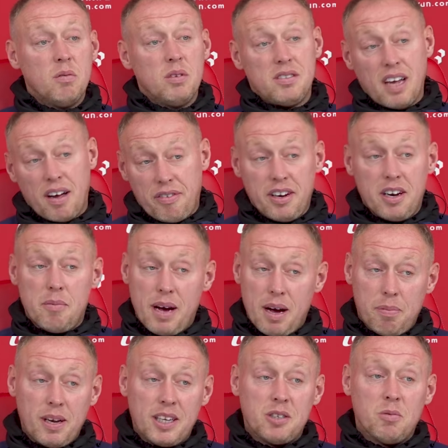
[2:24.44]
We're definitely in a
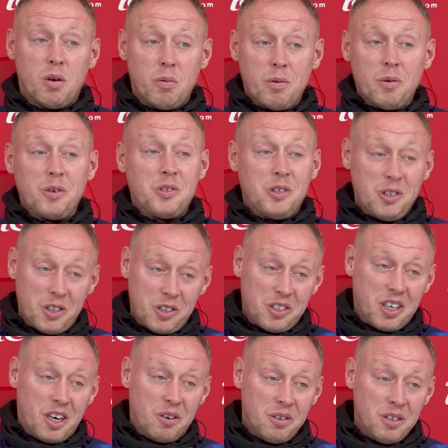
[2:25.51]
better place than what we were two years
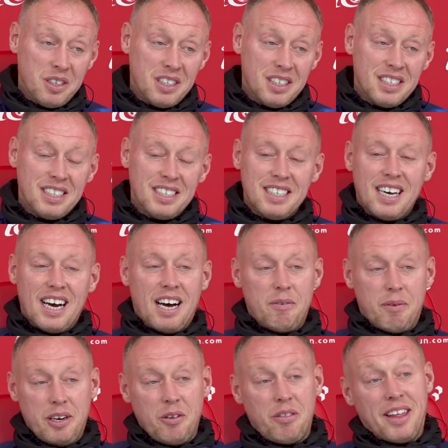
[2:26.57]
ago.
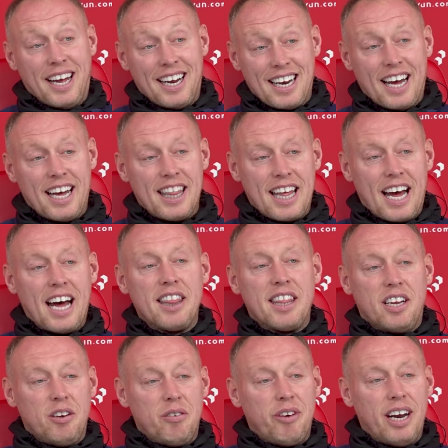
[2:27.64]
And when you think like that,
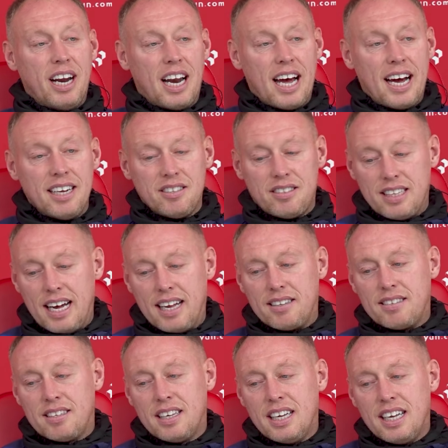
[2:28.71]
then you realise
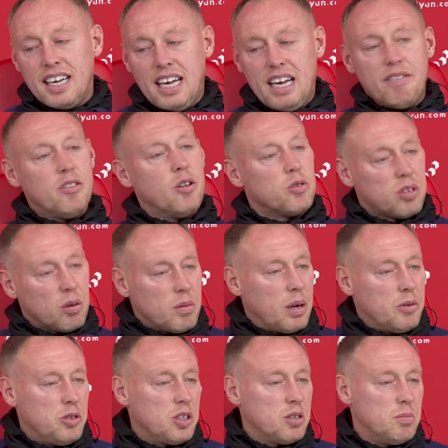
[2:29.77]
that even though
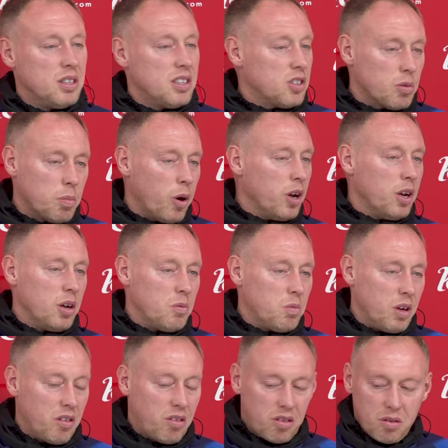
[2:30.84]
sometimes you can be disappointed
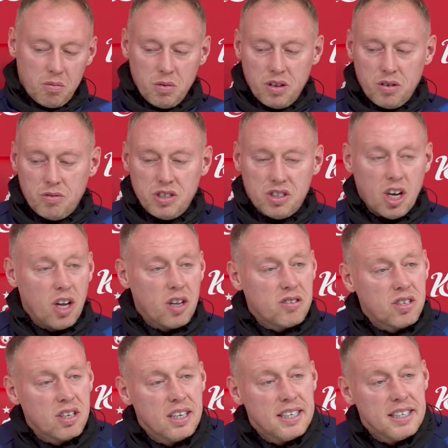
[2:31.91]
with with a
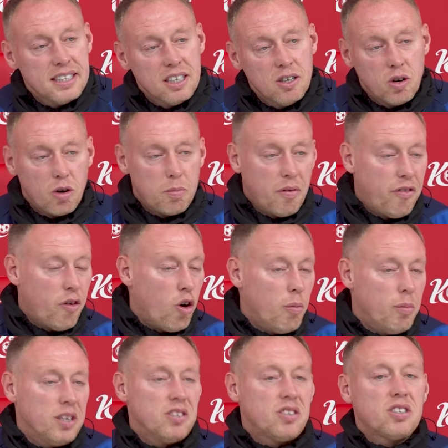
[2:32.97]
result or a
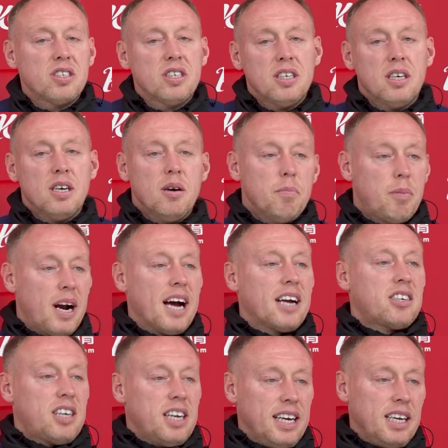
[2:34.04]
performance, but
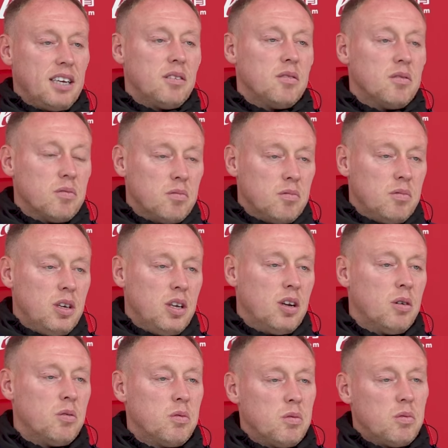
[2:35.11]
actually, you
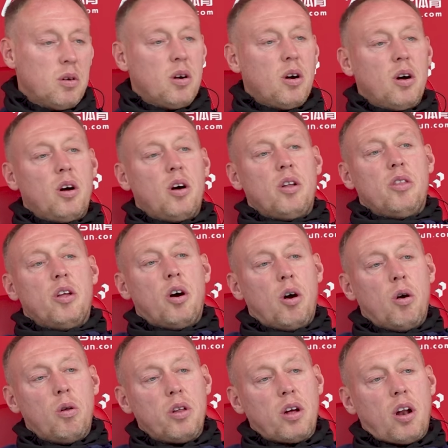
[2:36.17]
know, on the
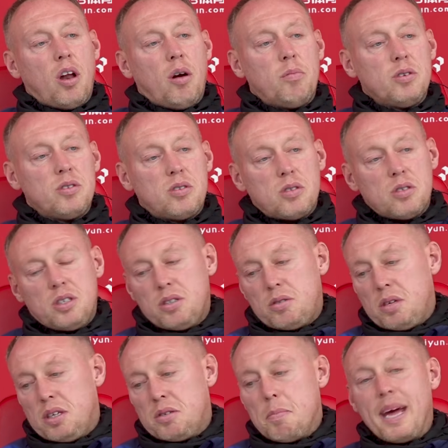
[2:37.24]
whole, the club is
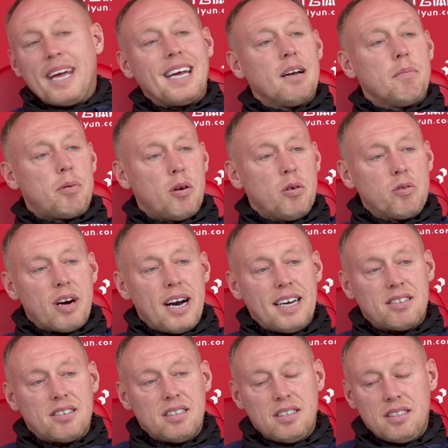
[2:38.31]
is, is making
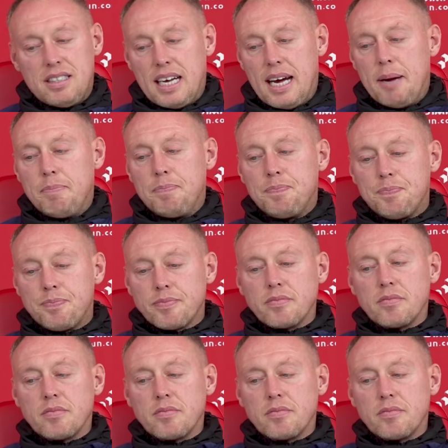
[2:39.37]
progress, and um,